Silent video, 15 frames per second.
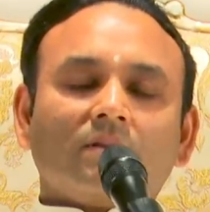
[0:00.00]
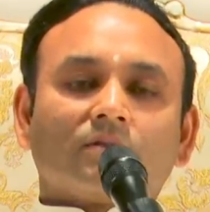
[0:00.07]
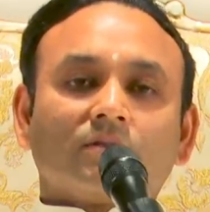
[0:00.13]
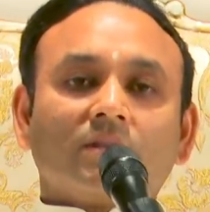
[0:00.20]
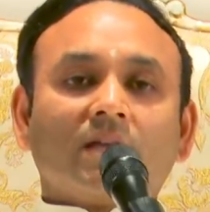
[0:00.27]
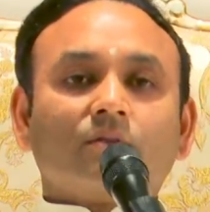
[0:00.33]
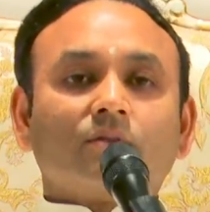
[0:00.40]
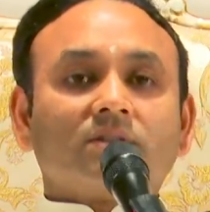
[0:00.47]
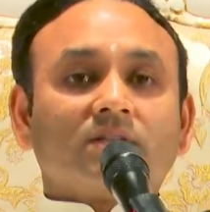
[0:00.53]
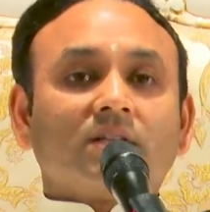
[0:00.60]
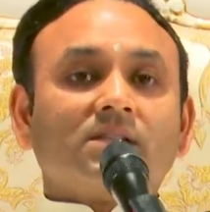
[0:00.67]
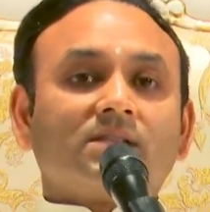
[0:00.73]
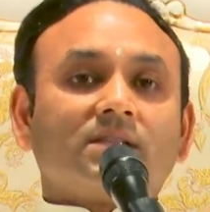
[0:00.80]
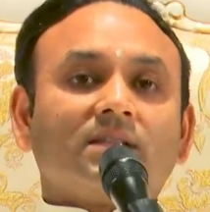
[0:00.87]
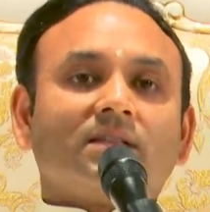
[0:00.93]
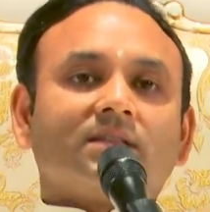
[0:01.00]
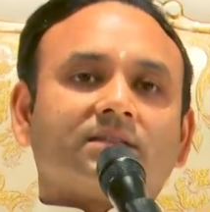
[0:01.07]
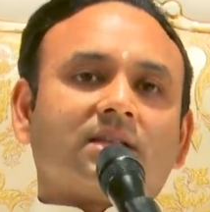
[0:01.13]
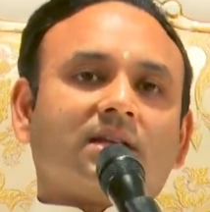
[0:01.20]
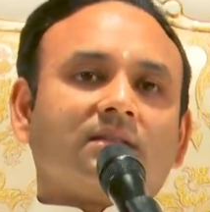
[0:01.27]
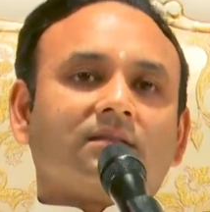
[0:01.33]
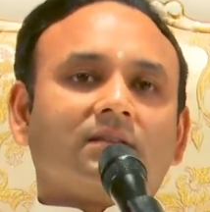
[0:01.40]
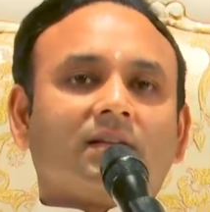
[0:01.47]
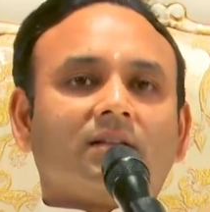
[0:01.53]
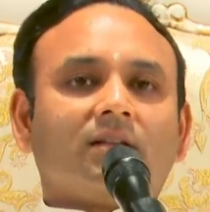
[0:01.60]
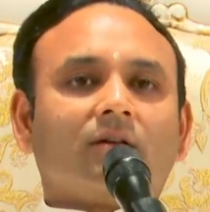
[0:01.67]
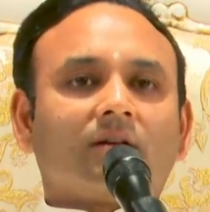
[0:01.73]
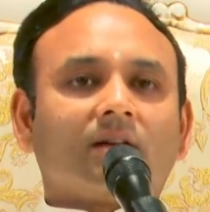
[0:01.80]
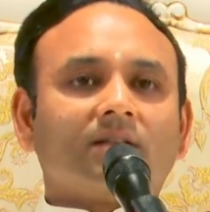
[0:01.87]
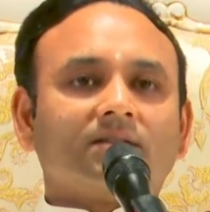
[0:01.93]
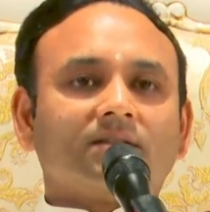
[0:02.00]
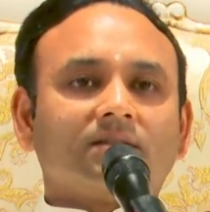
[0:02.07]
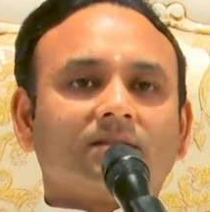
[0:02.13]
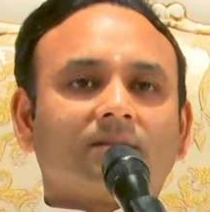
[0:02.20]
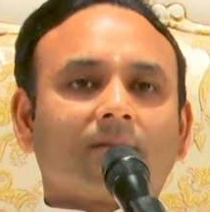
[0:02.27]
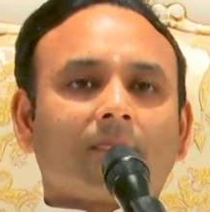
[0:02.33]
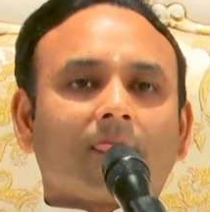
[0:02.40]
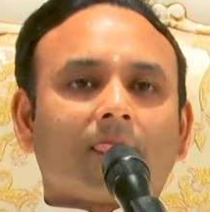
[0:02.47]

so they could still see the sun at the horizon.